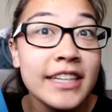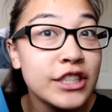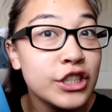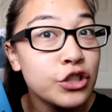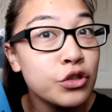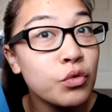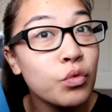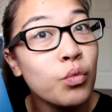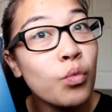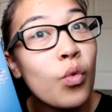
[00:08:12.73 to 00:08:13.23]

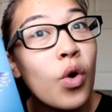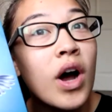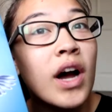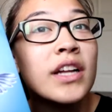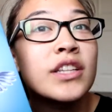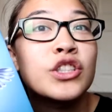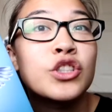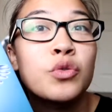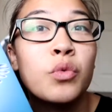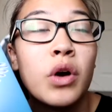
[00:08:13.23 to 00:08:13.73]
do
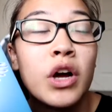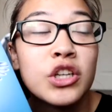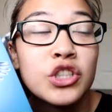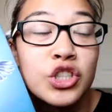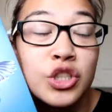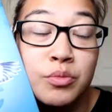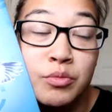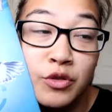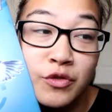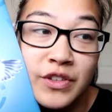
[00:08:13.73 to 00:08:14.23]
want to
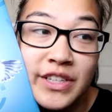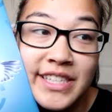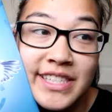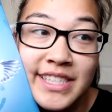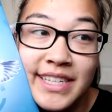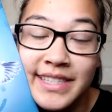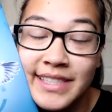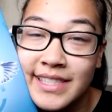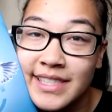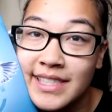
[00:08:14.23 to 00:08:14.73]
watch the
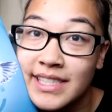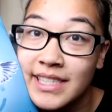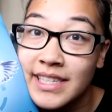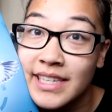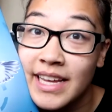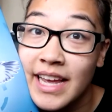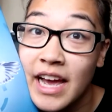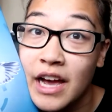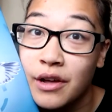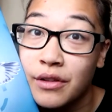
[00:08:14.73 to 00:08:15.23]
movies and
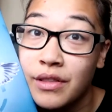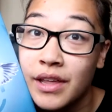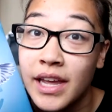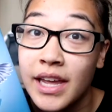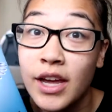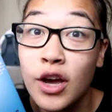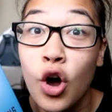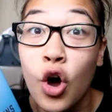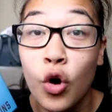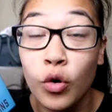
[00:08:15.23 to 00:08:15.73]
see how
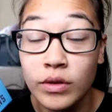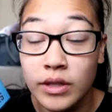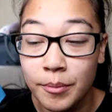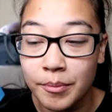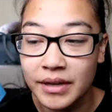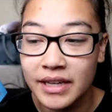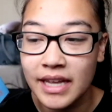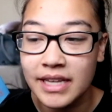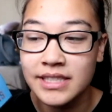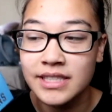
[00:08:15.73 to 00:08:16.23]
they hold
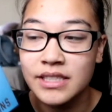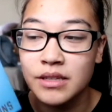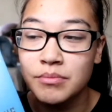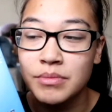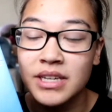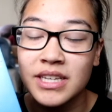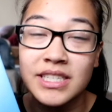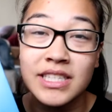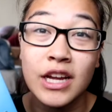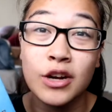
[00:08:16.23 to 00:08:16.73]
up against them,
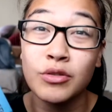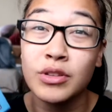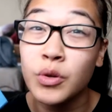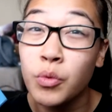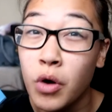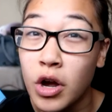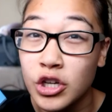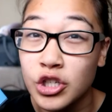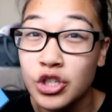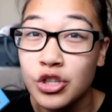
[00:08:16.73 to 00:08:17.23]
because I only
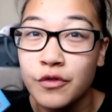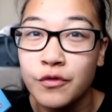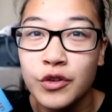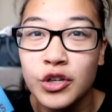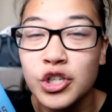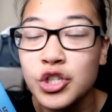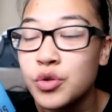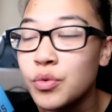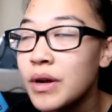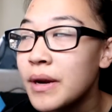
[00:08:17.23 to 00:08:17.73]
watched the
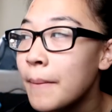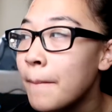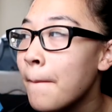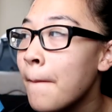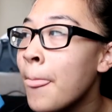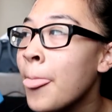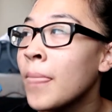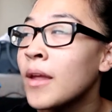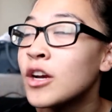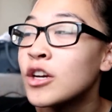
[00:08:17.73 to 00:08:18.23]
first one.
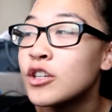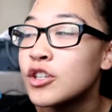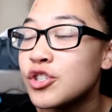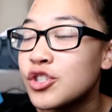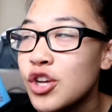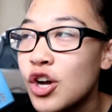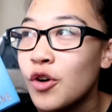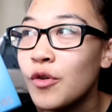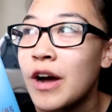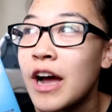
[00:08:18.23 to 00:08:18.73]

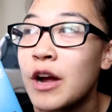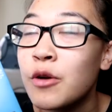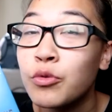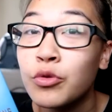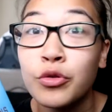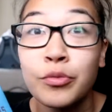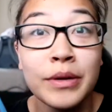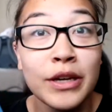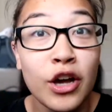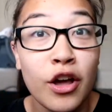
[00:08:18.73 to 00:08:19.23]
So I
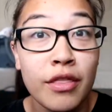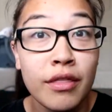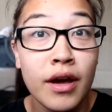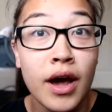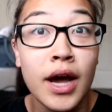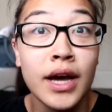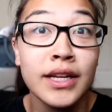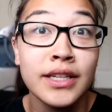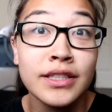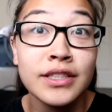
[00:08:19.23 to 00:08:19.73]
will be on the
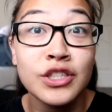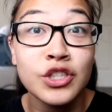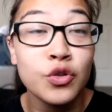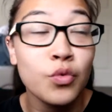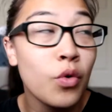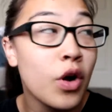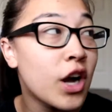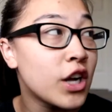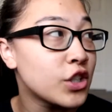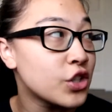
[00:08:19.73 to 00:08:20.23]
hunt to
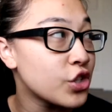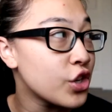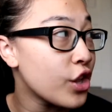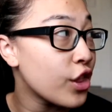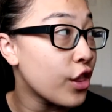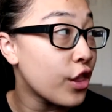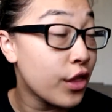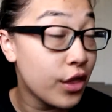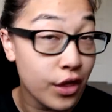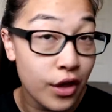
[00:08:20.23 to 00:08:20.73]
watch
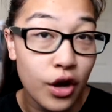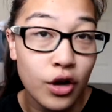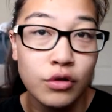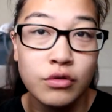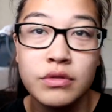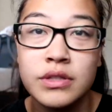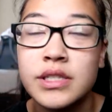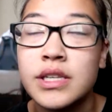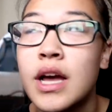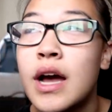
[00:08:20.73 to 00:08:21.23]

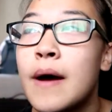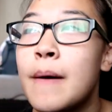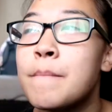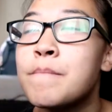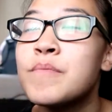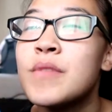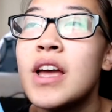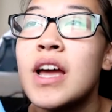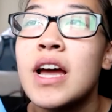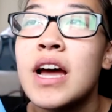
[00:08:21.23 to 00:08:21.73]
those.
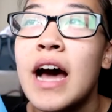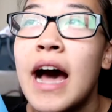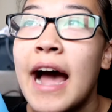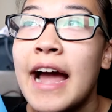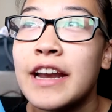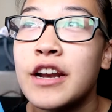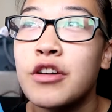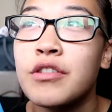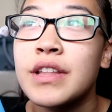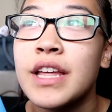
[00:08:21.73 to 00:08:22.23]

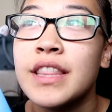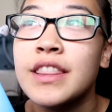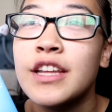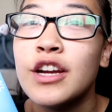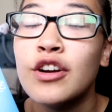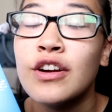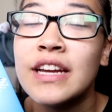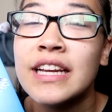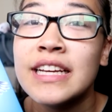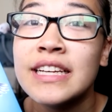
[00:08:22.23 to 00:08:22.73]
I know that
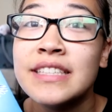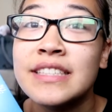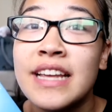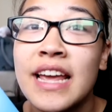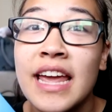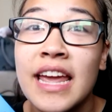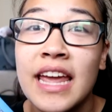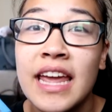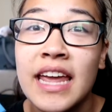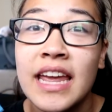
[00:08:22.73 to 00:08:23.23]
there is
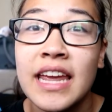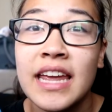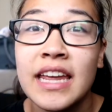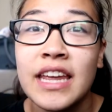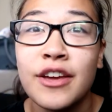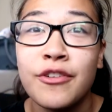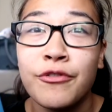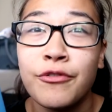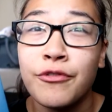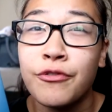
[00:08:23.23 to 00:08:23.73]

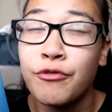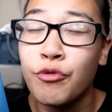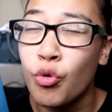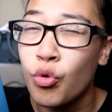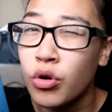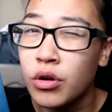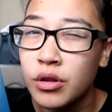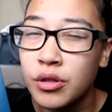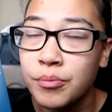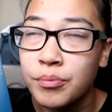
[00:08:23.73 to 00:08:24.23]
a
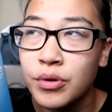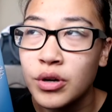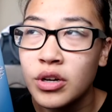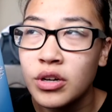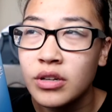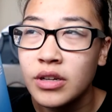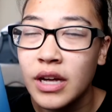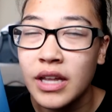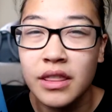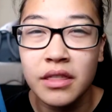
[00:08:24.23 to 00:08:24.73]
fourth
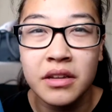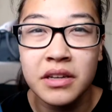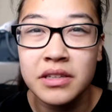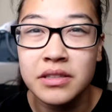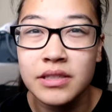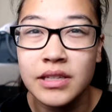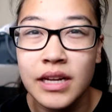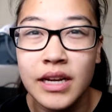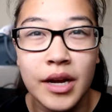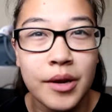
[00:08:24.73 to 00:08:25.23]
book. I think
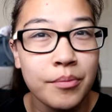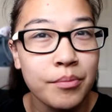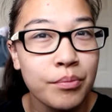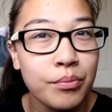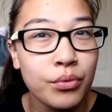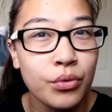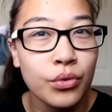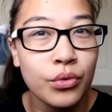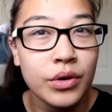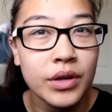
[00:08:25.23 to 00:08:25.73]
it's like a
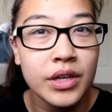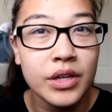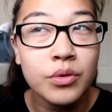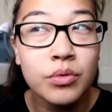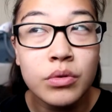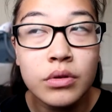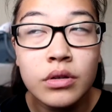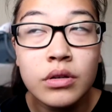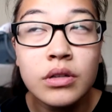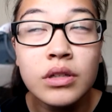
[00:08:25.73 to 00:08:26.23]

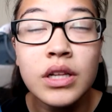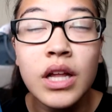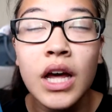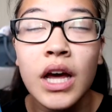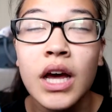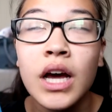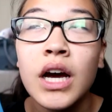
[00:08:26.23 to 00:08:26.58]
prequel.